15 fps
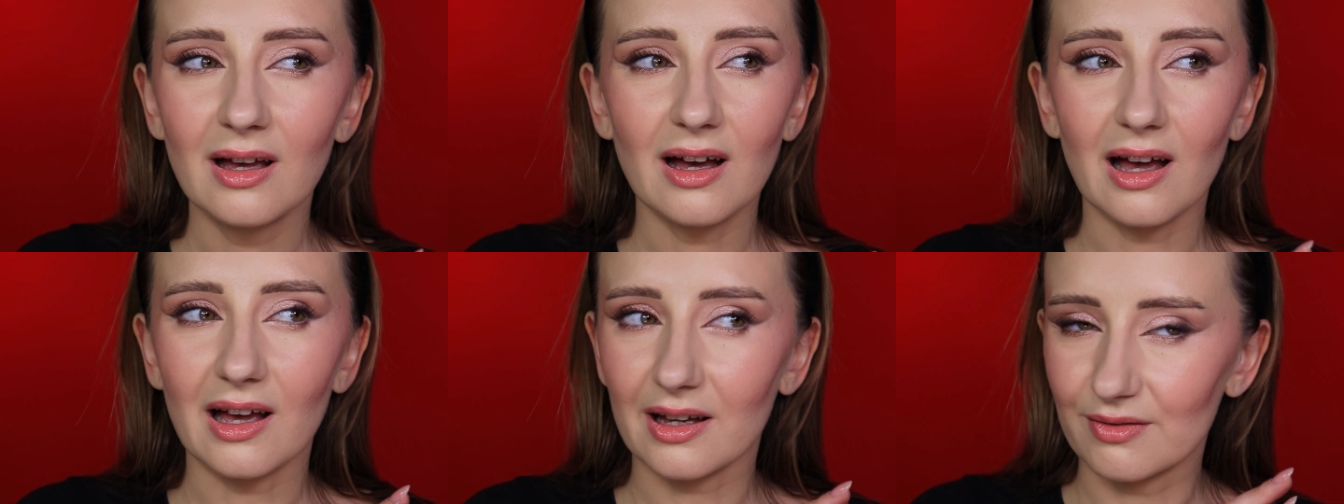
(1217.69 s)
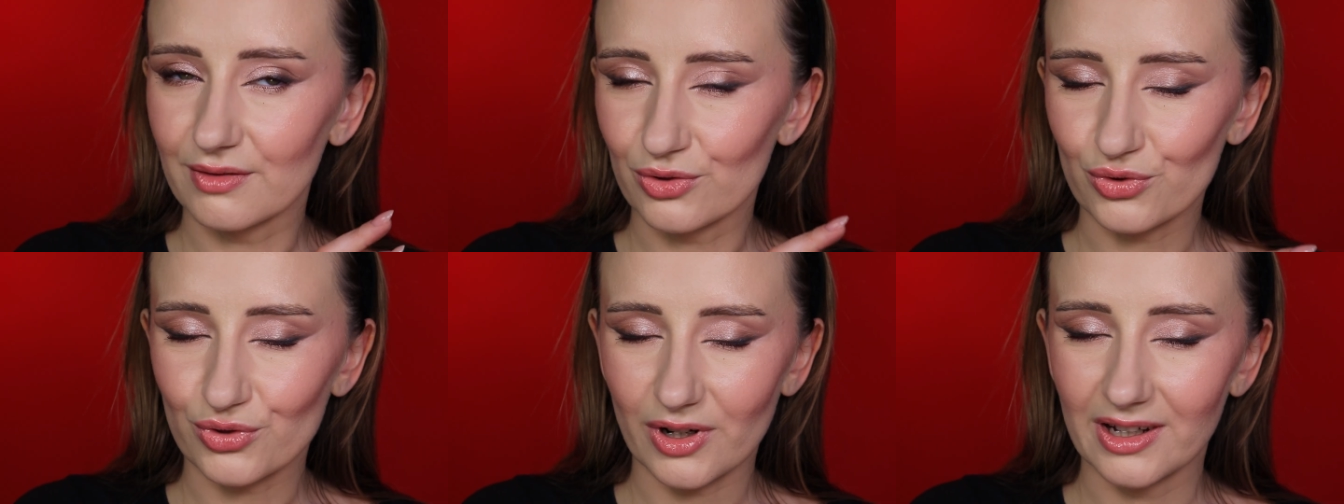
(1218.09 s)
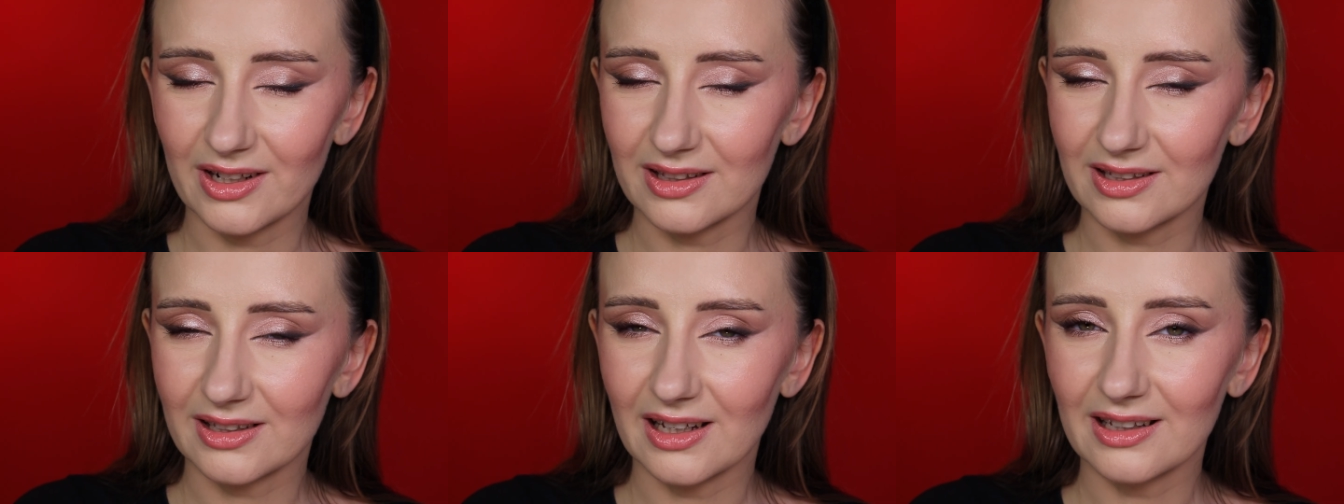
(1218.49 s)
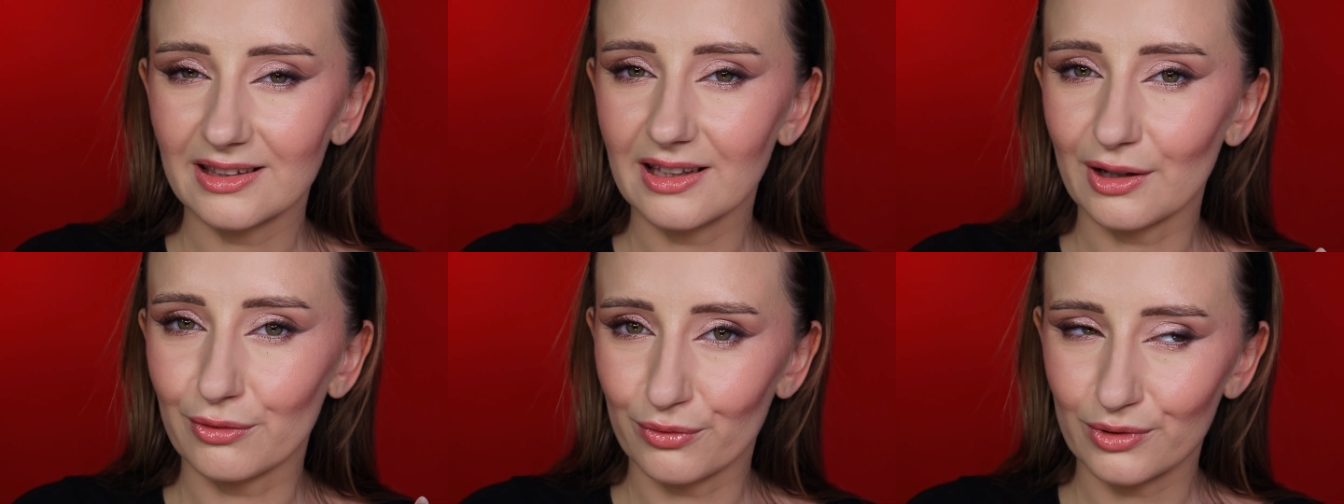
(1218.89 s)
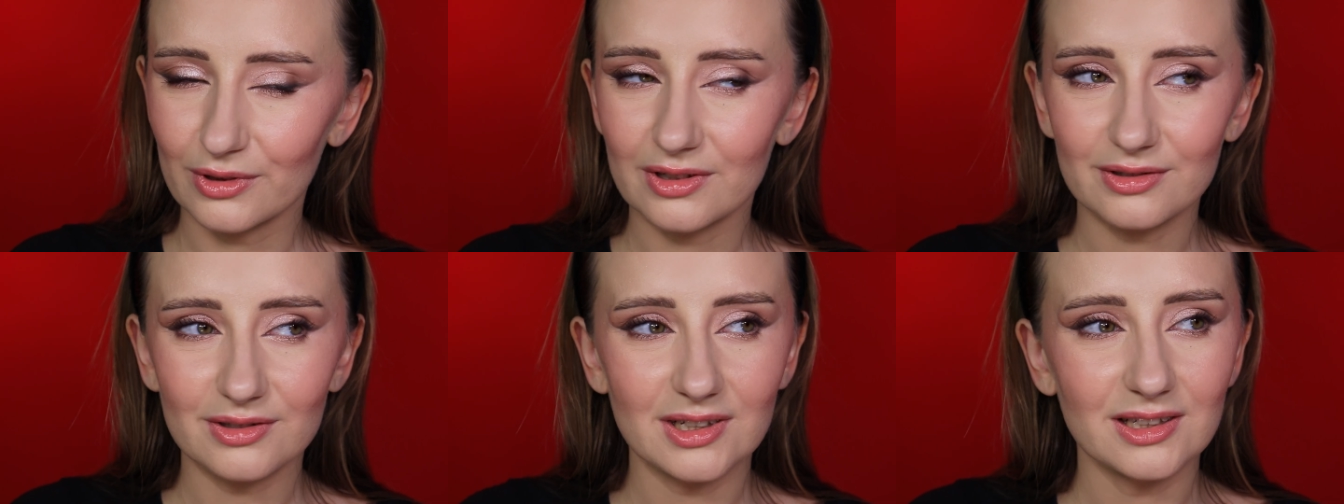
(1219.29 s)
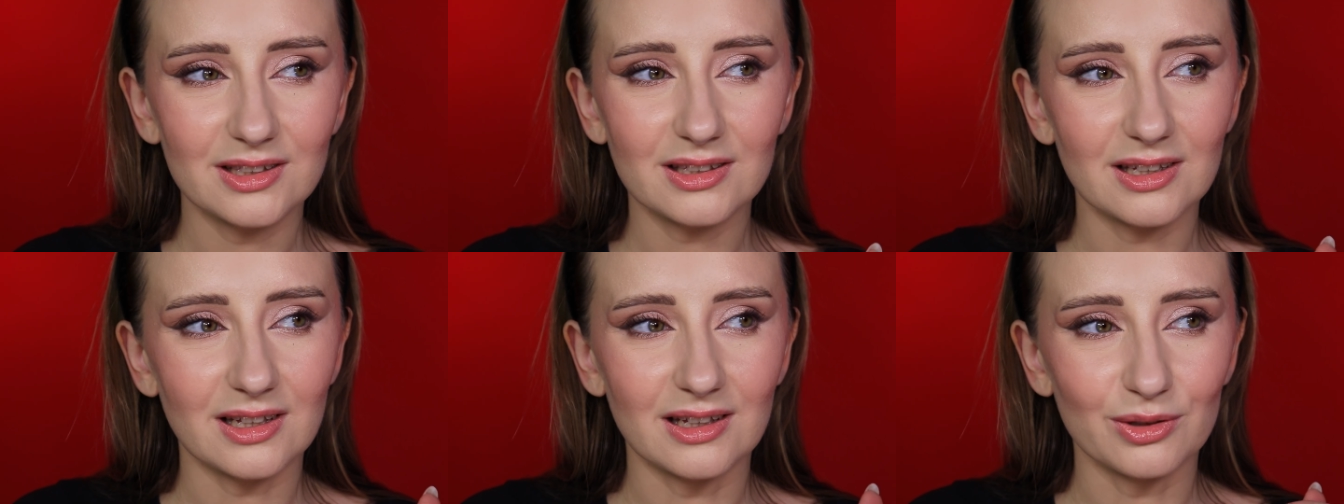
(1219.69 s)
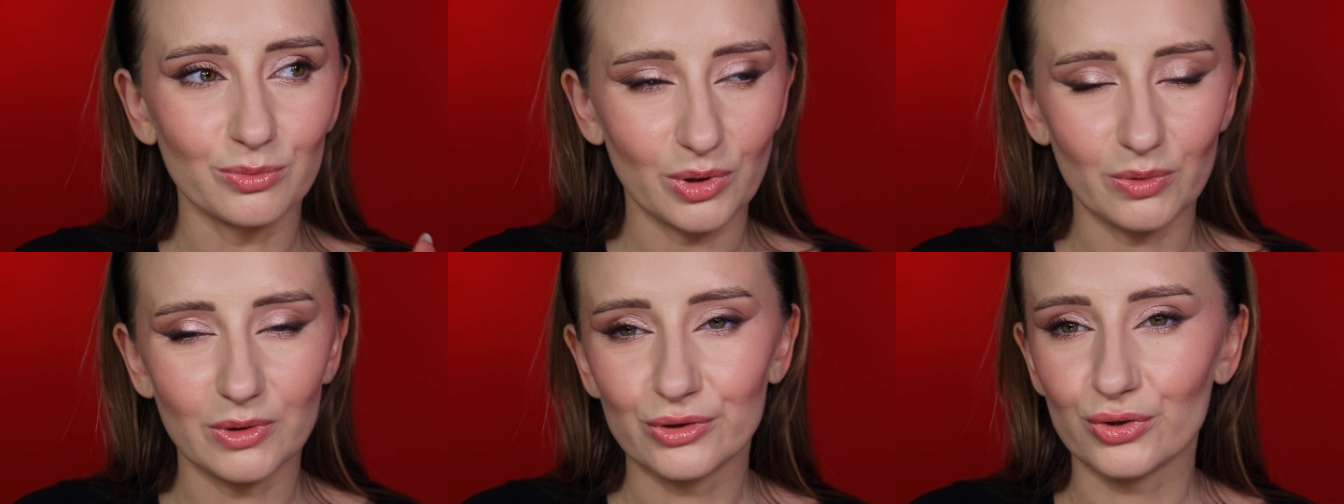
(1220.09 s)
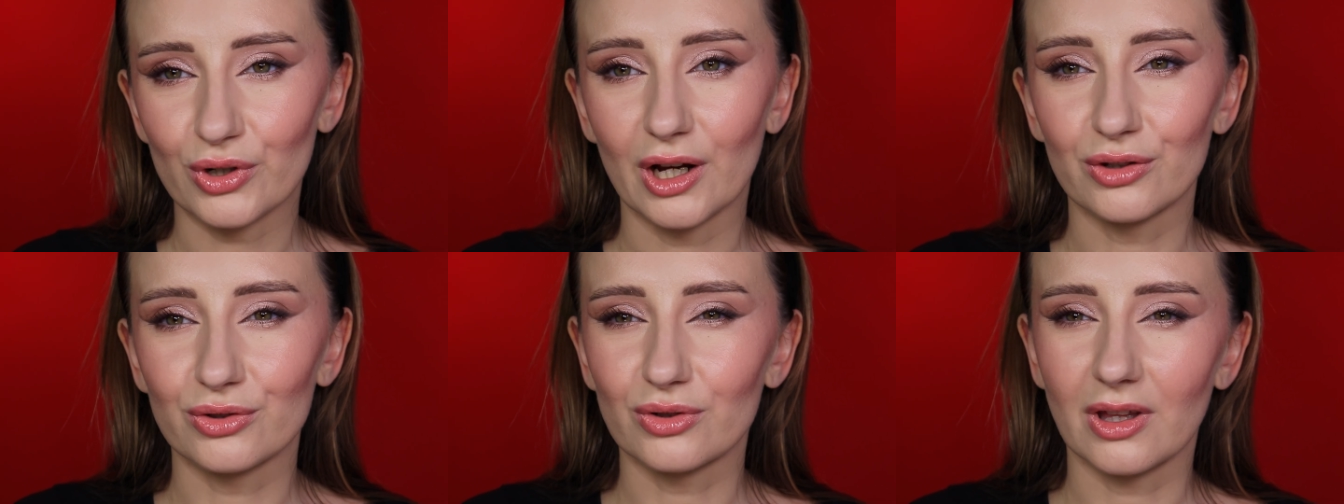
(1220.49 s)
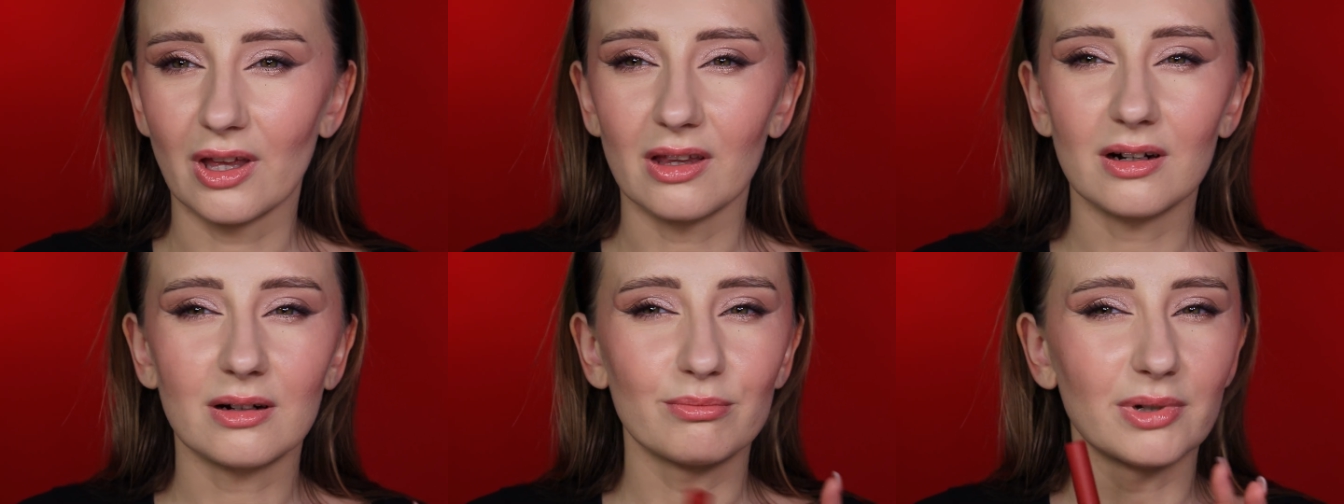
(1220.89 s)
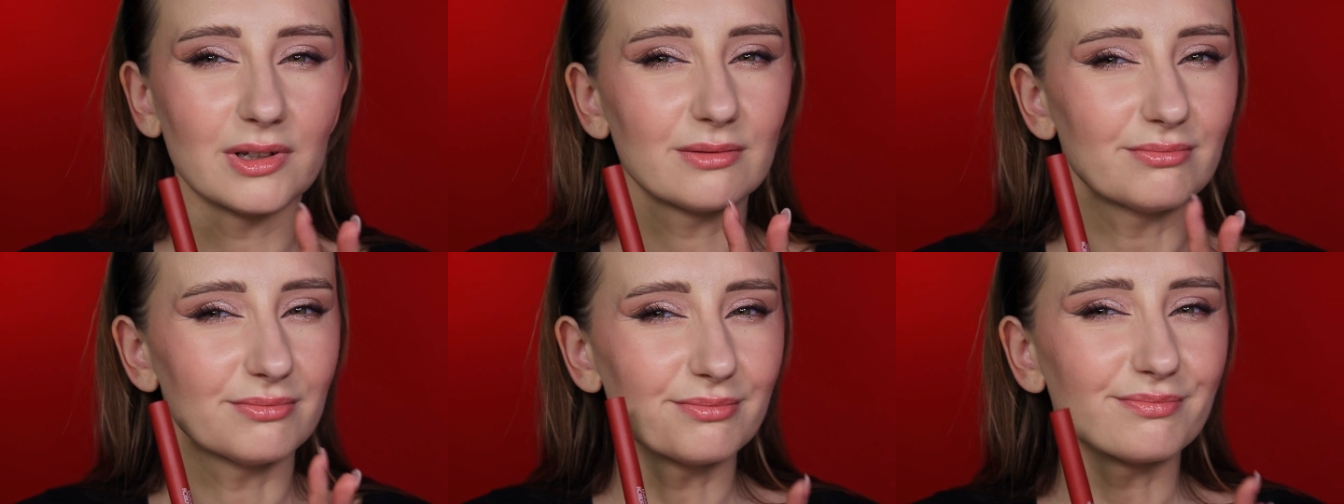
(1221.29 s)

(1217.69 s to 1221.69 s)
I haven't tried it yet. I've ordered it and we will try it together, but